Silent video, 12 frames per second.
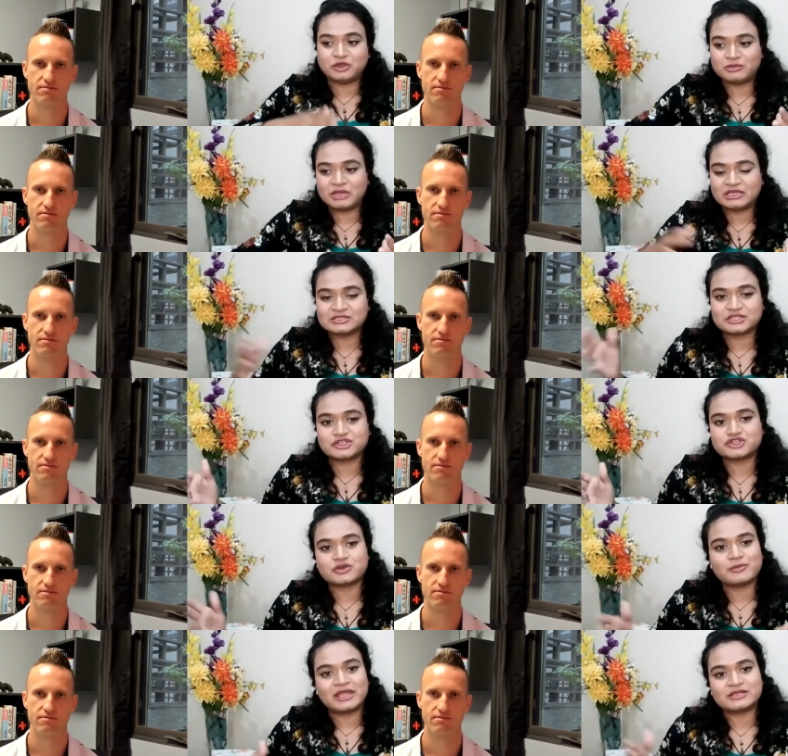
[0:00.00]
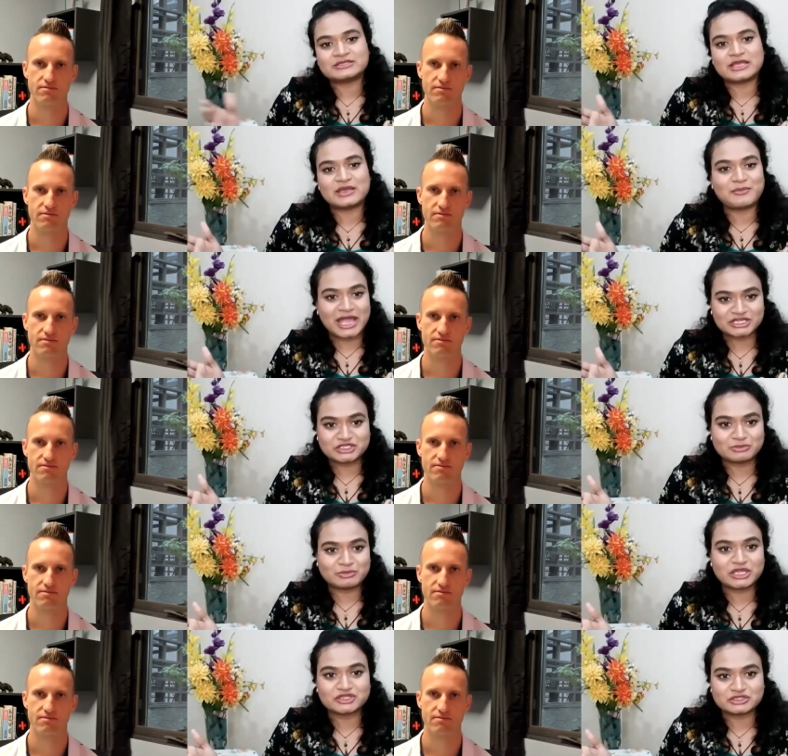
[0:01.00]
Speaker 1: you're making such a tremendous impact in
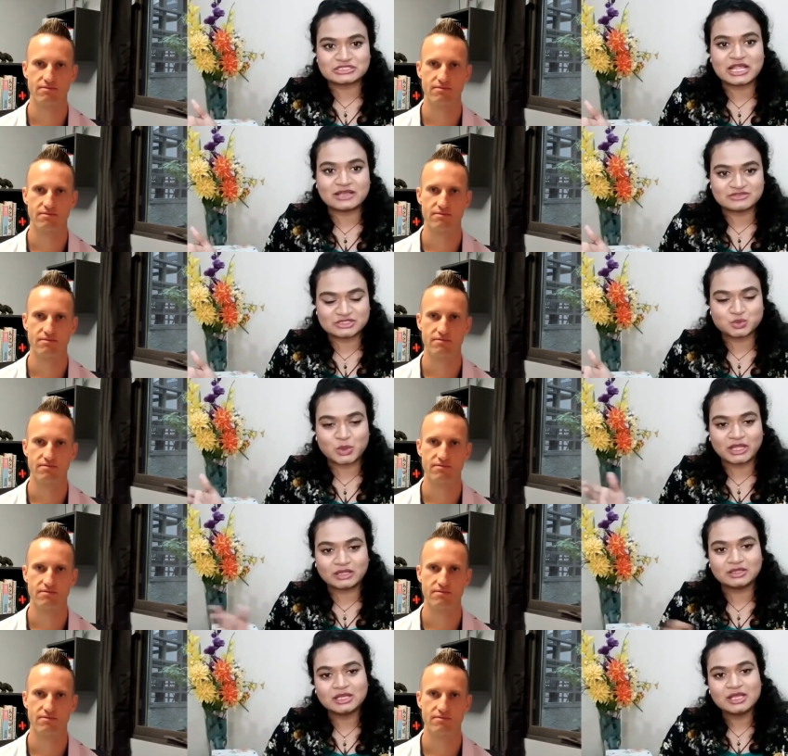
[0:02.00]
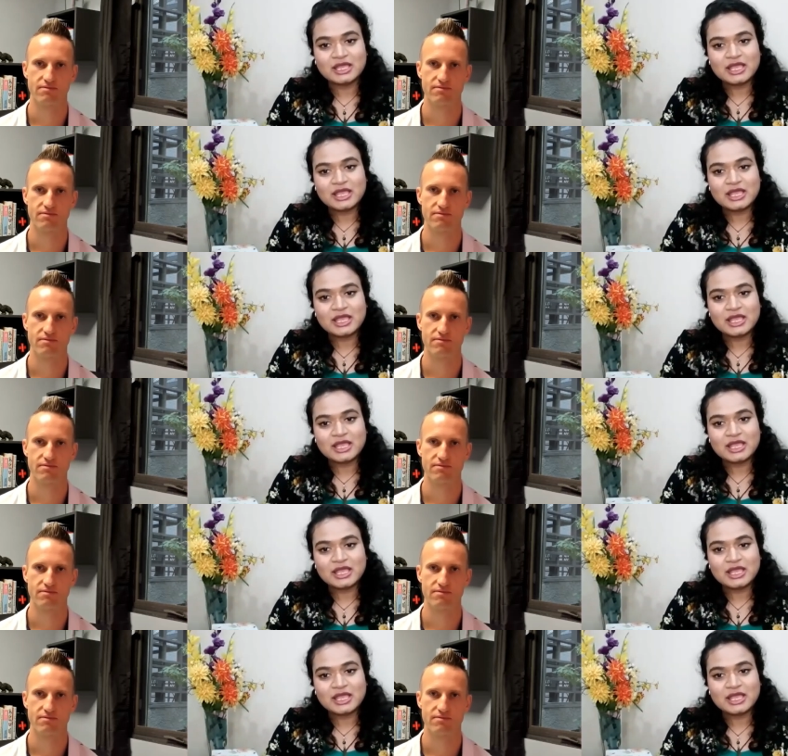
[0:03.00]
your patients lives as well